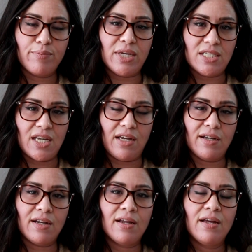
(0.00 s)
maintain
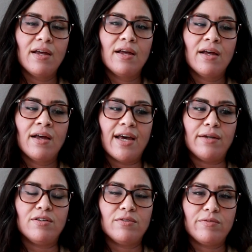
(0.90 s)

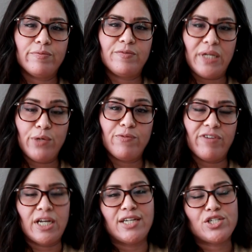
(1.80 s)
and be
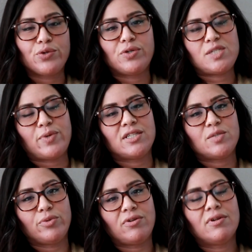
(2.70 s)
financially
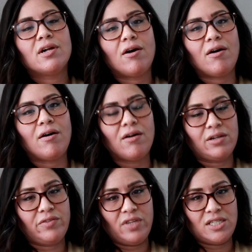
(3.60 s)
responsible
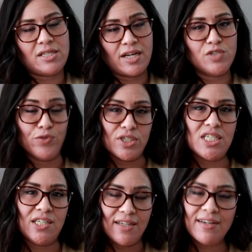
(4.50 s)
all of these last
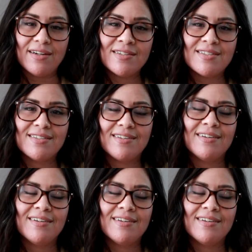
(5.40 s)
14 years.